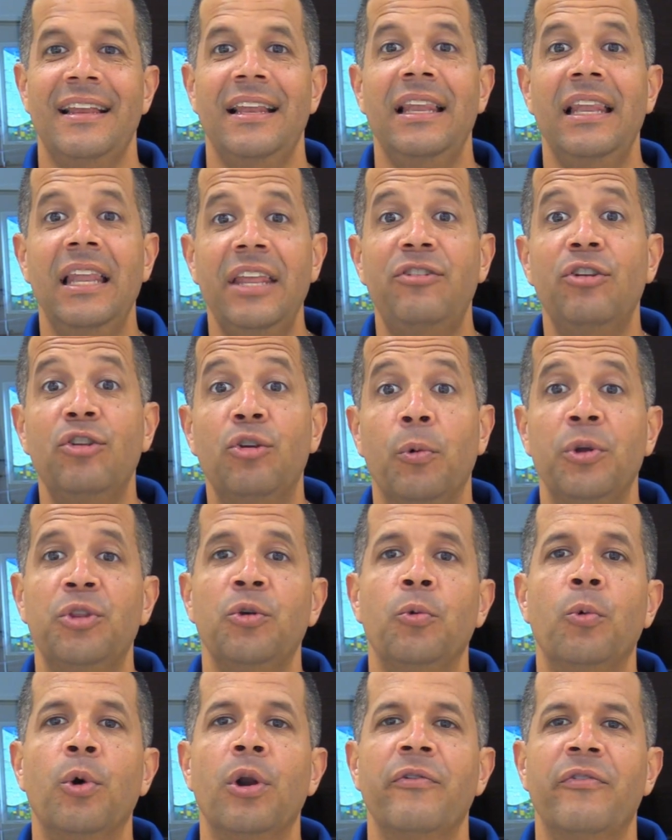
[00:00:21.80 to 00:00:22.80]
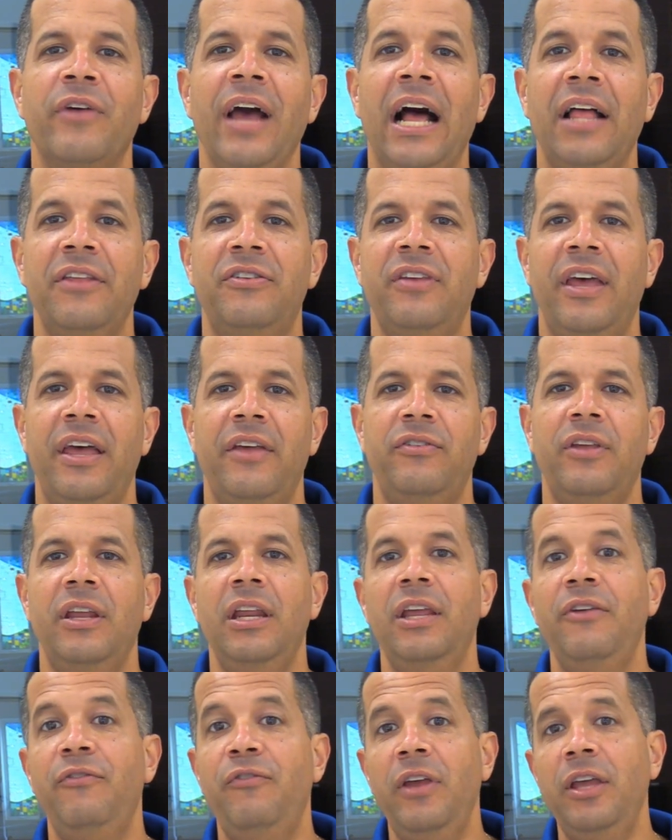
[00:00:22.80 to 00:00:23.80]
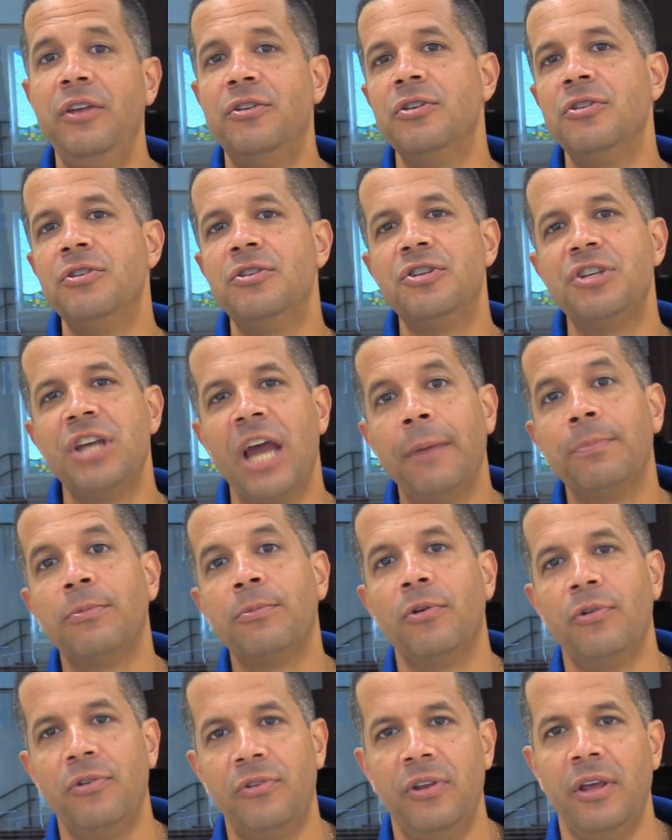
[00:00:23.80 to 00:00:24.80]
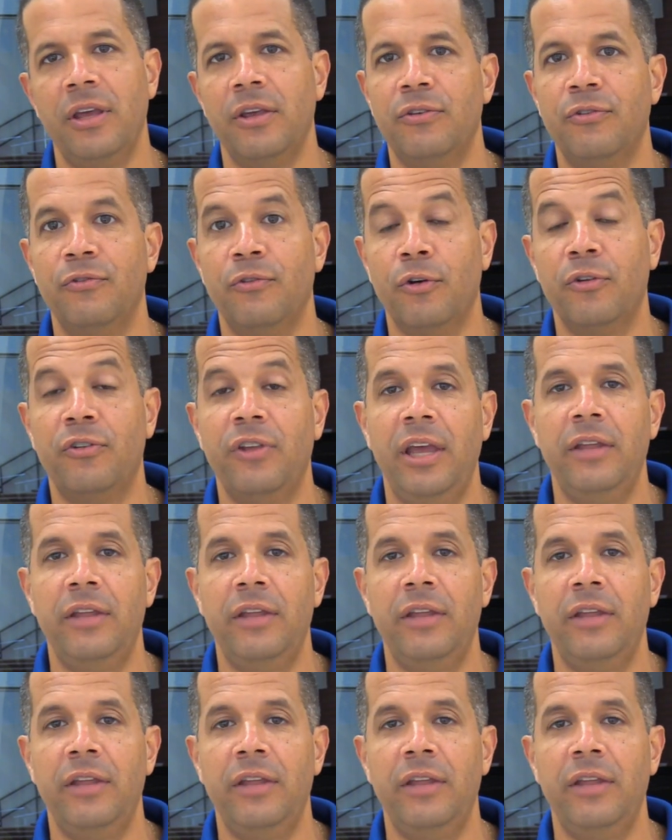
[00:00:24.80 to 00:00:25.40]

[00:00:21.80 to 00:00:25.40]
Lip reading: Listen to what the Word of God says in Ephesians chapter 6, verse